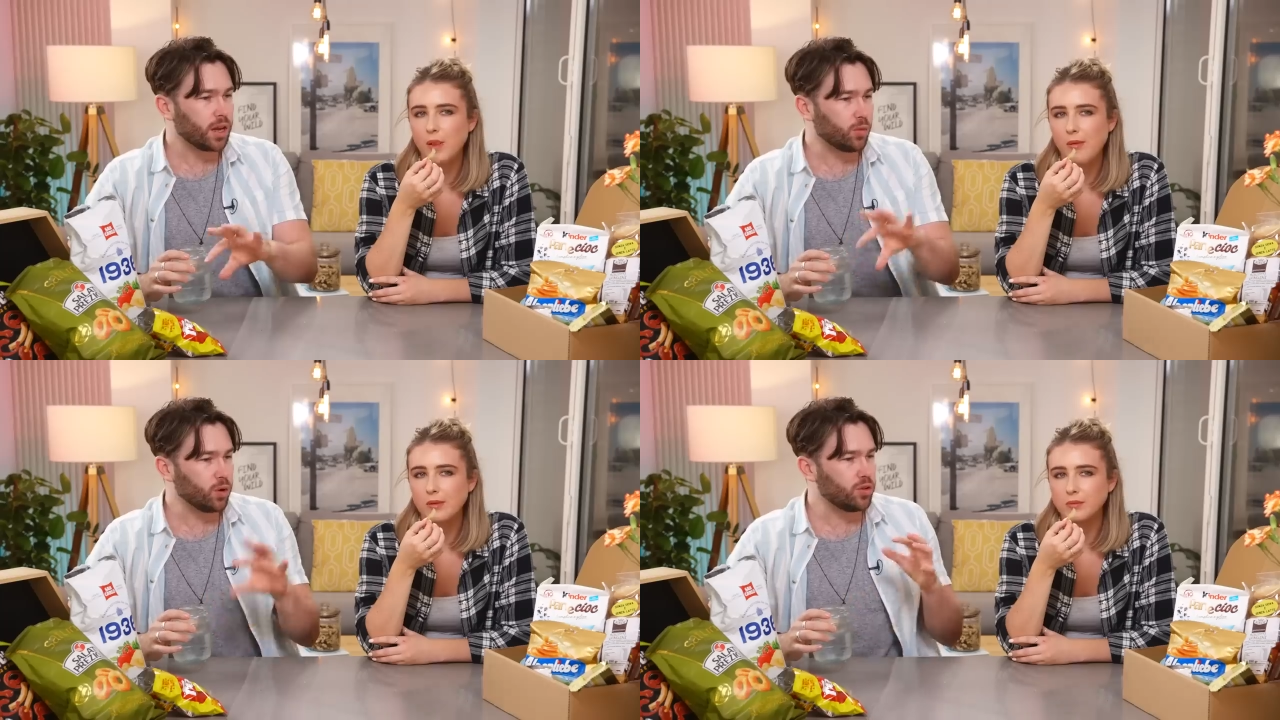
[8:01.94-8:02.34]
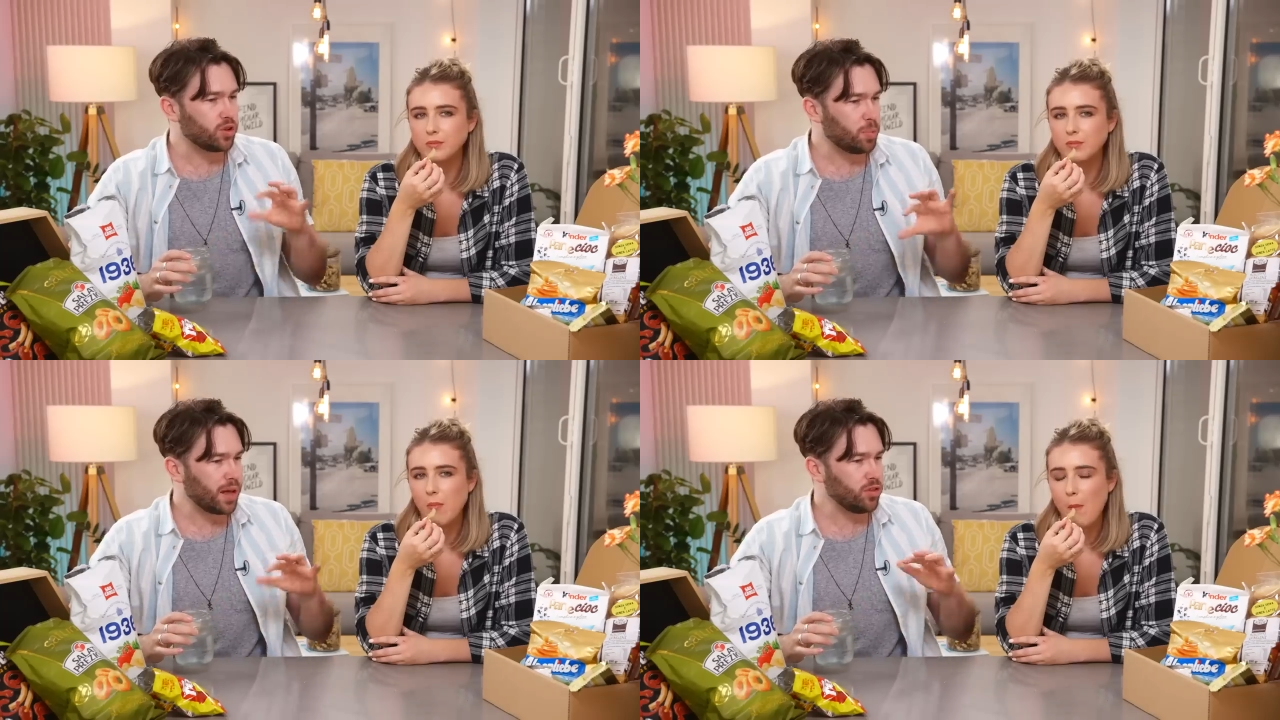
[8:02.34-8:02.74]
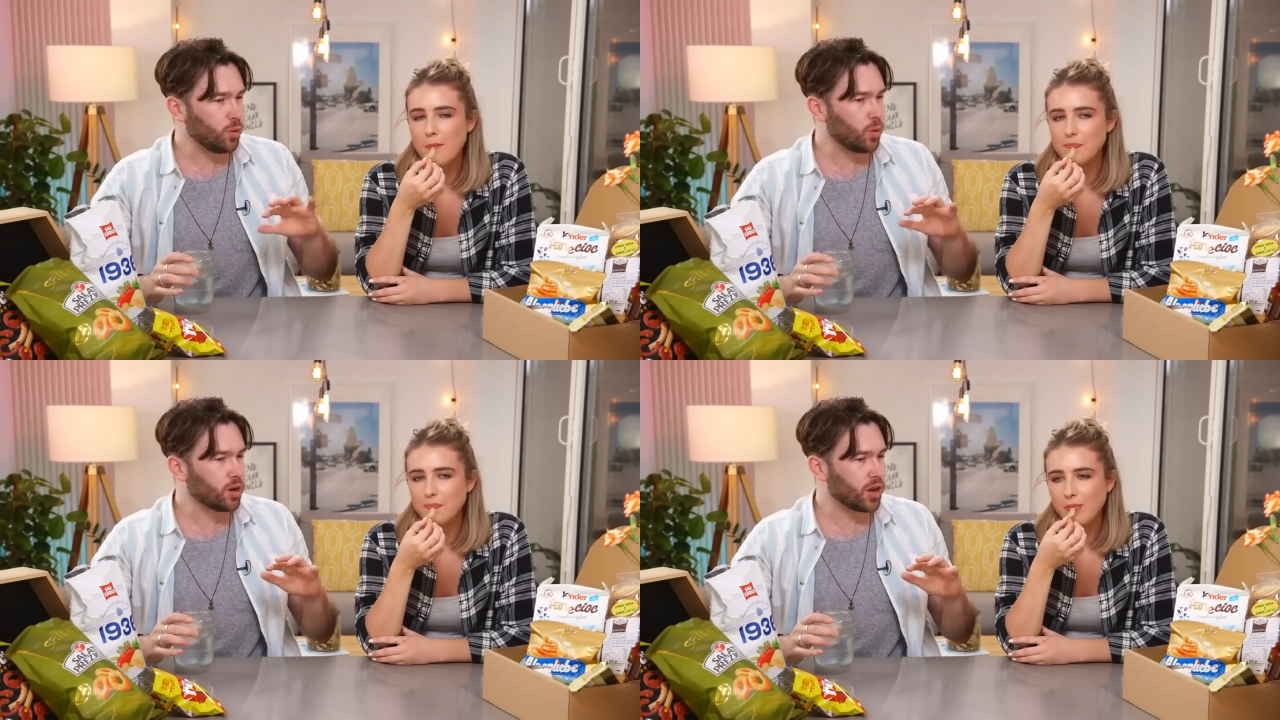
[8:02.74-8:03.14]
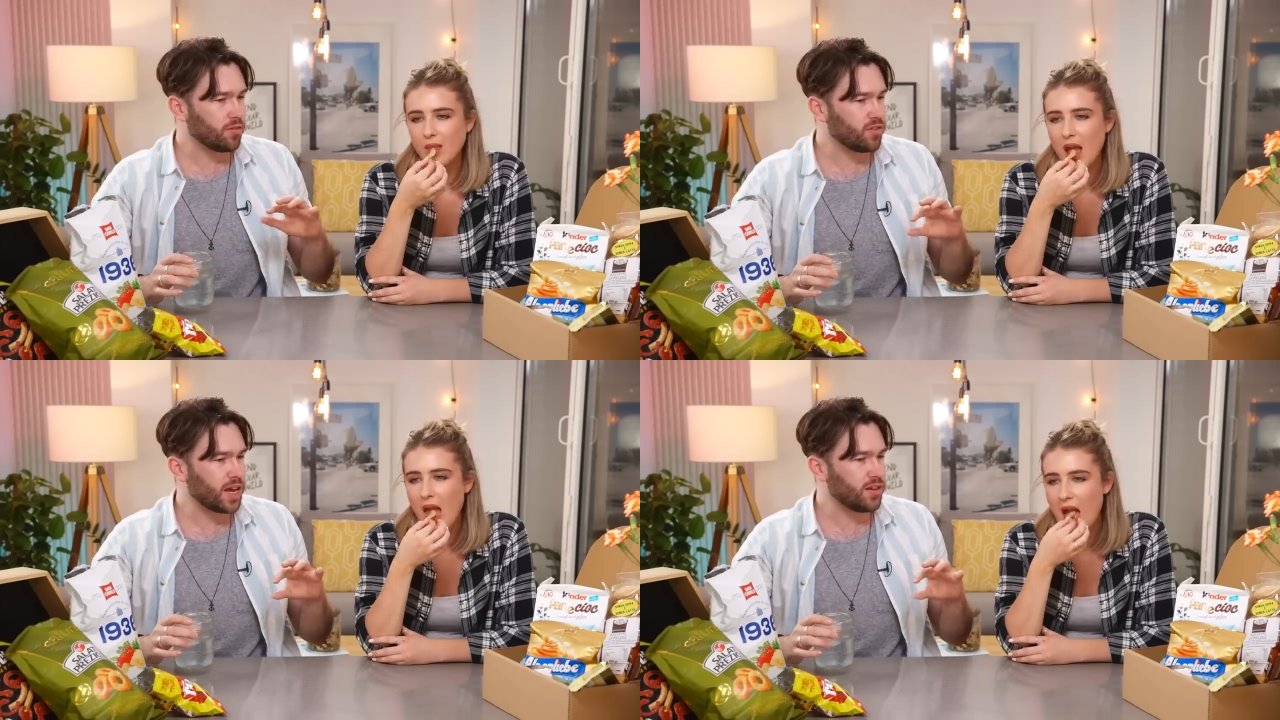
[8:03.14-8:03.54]
Speaker 1: it would depend on what kind
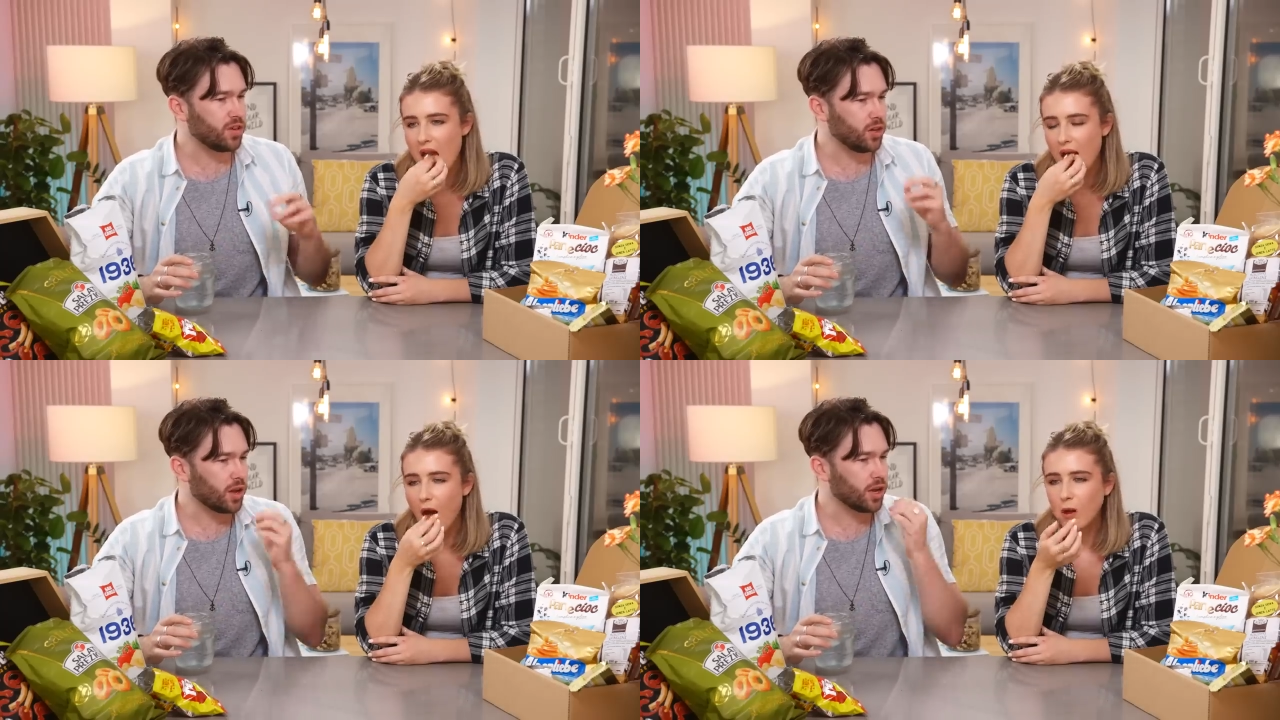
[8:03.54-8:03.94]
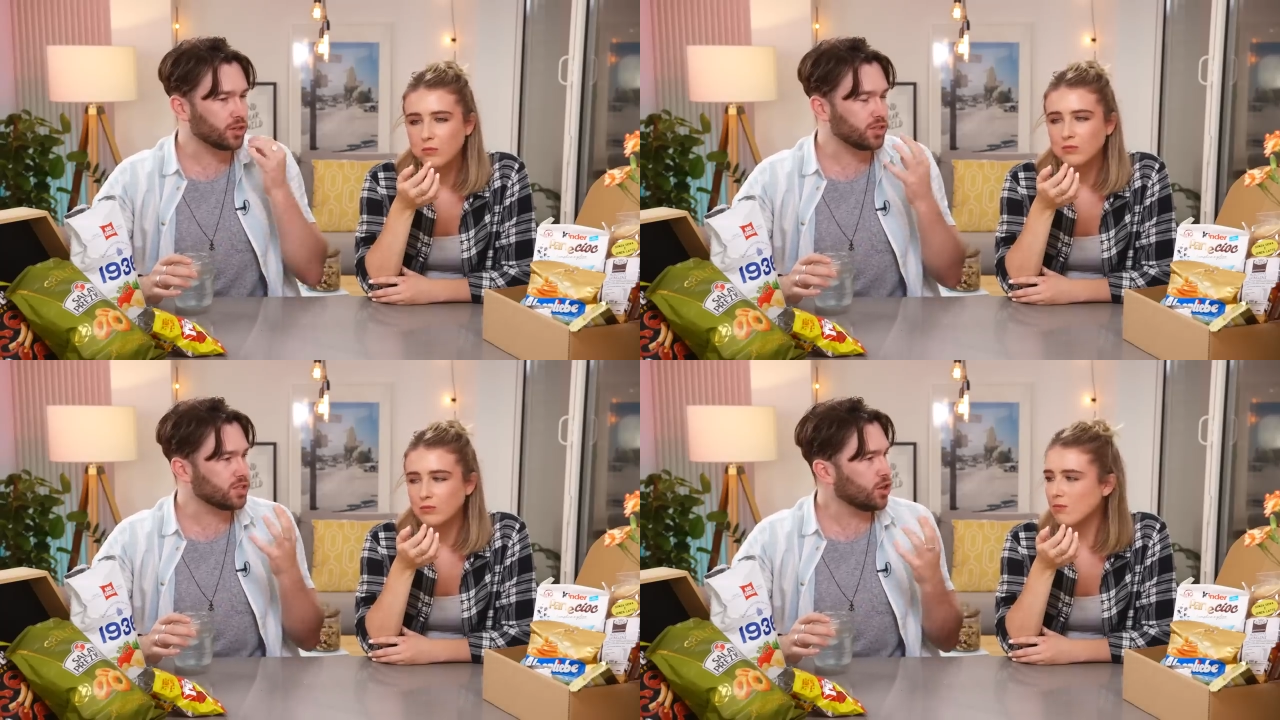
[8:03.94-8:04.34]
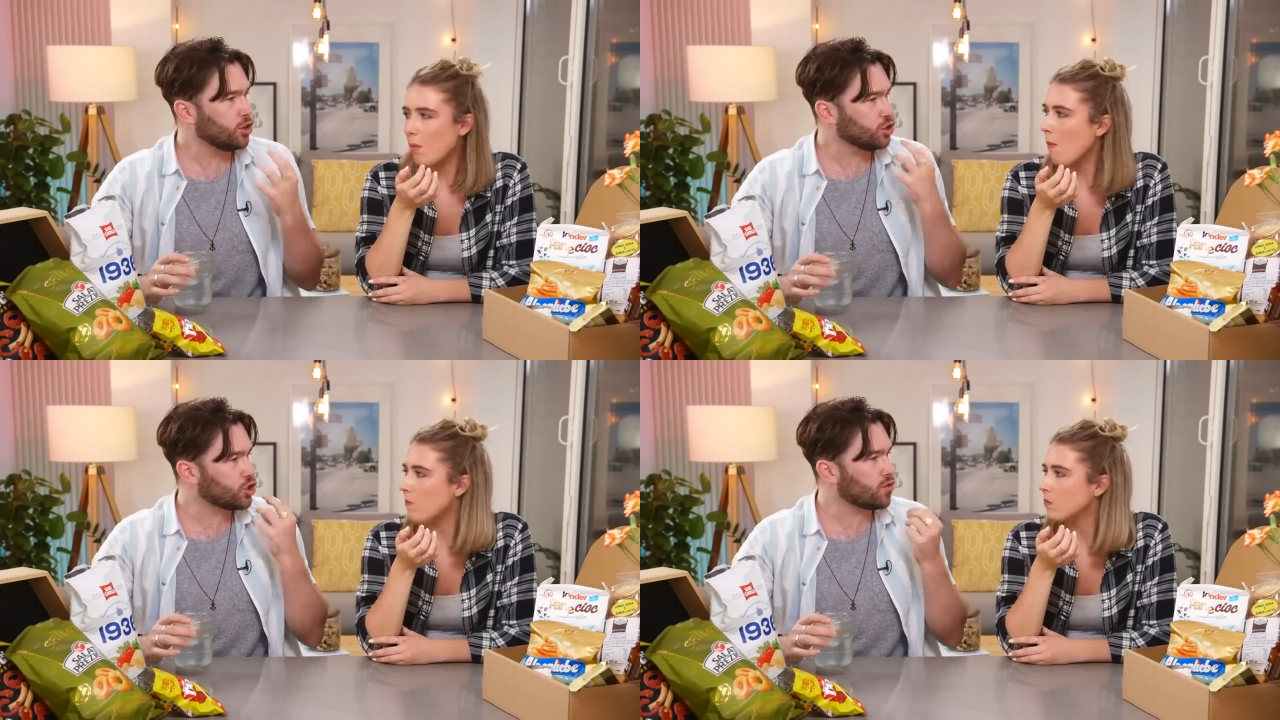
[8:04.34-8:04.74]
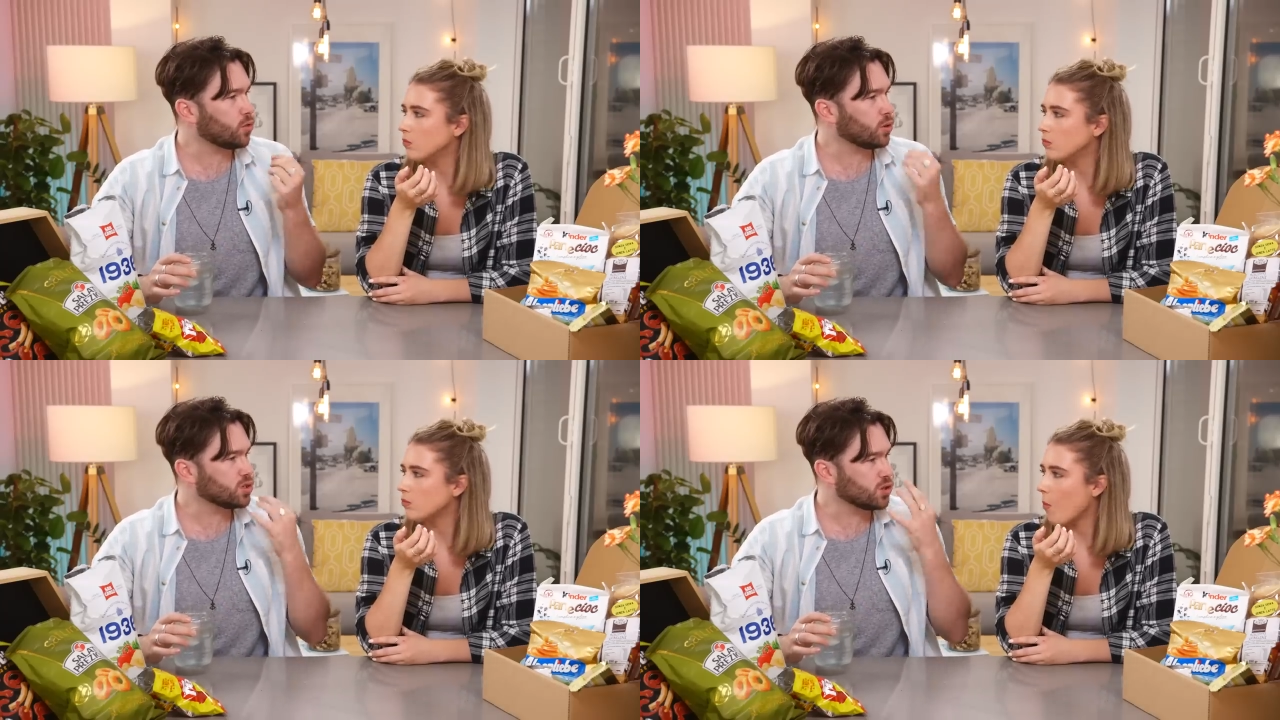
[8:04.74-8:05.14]
of flavour you like, because mm. the hmm.
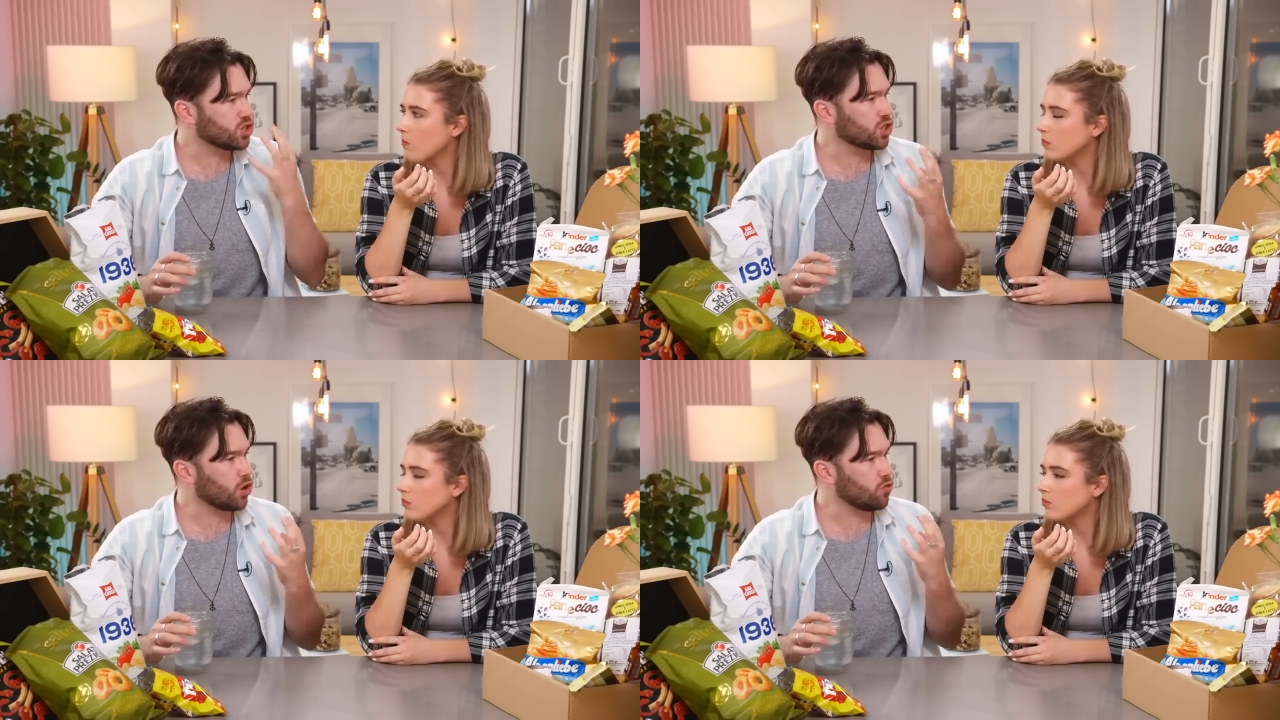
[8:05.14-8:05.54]
truffle ones were so